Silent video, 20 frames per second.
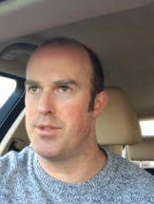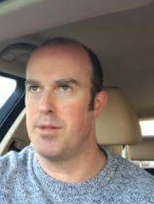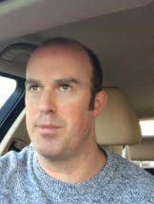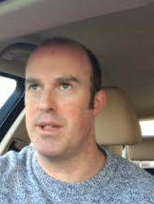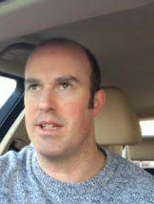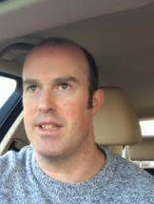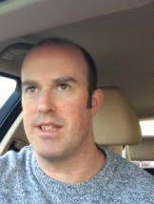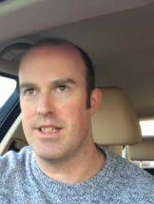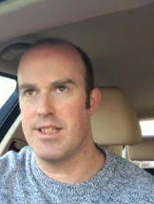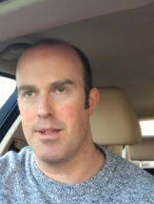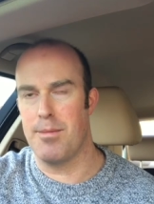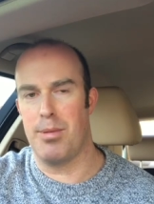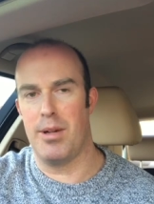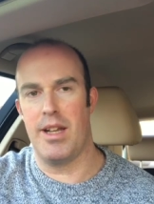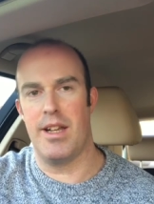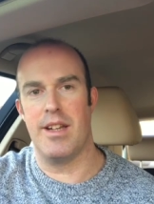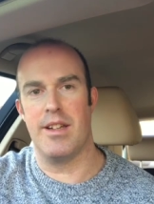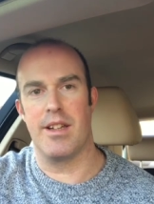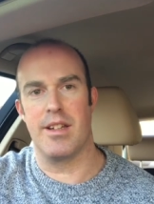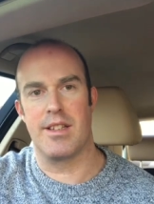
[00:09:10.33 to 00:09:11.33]
be
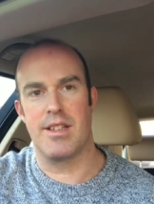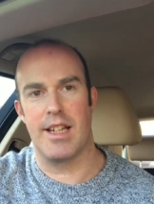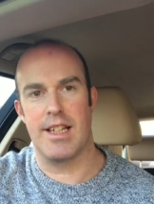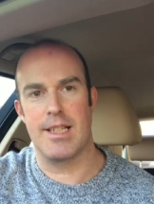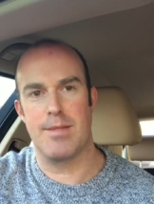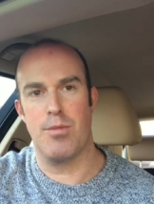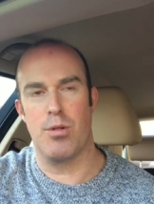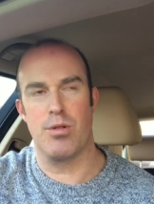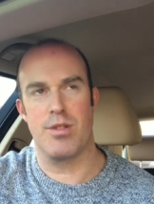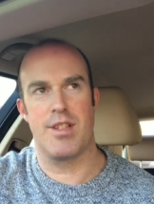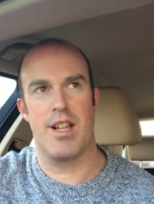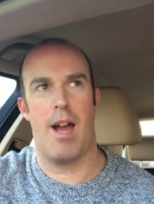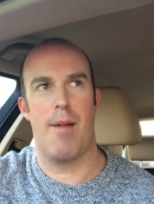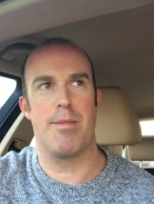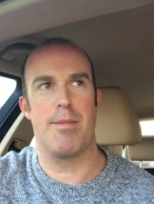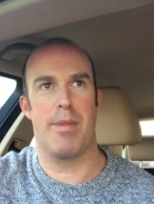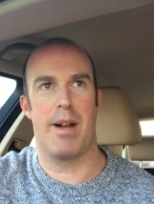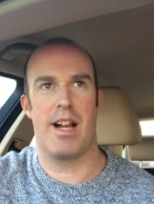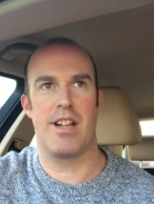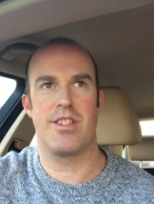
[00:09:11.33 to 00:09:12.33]
disciplined and to take small
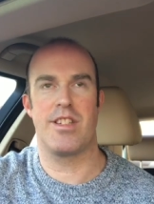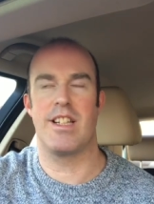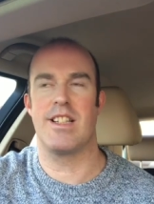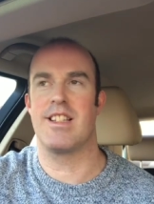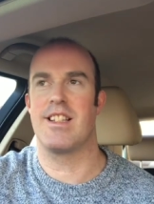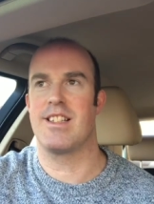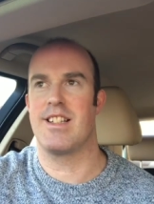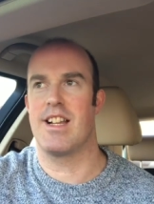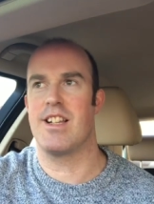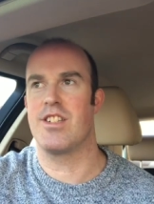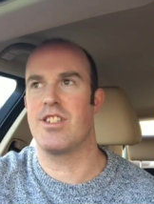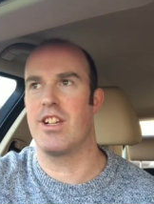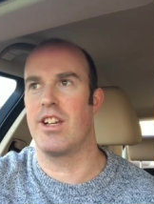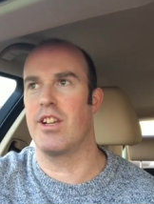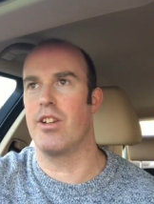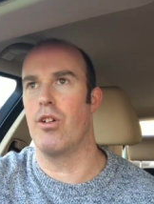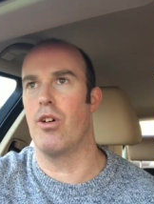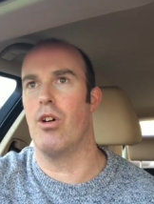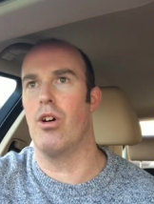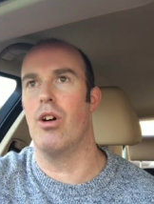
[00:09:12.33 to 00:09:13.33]
steps, but actually it's essentially
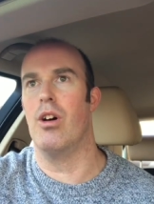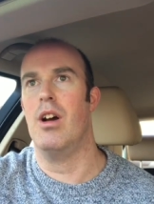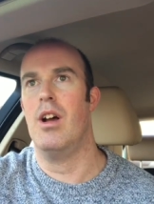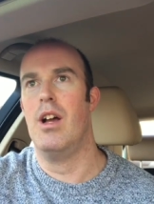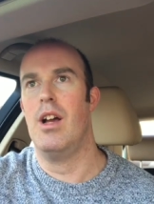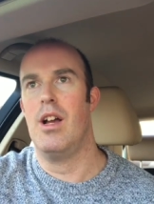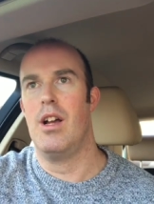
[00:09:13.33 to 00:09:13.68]
your